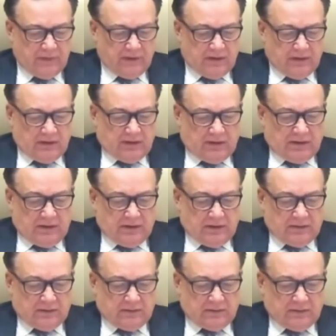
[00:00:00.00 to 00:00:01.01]
this
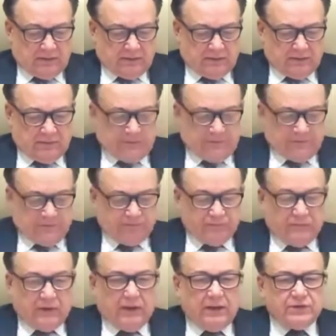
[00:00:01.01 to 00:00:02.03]
regard, we're
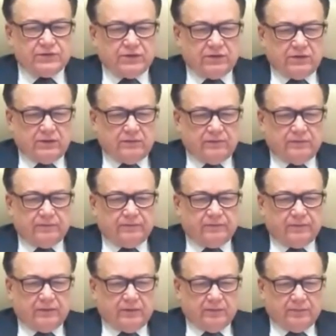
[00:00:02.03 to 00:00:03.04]
thinking about the
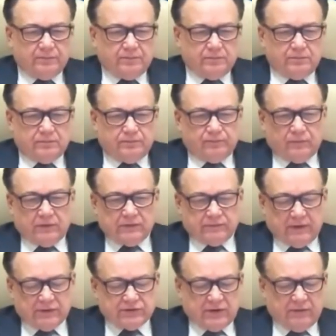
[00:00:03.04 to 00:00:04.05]
challenge that is
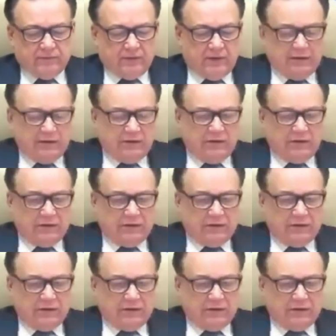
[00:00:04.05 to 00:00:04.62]
hydrogen.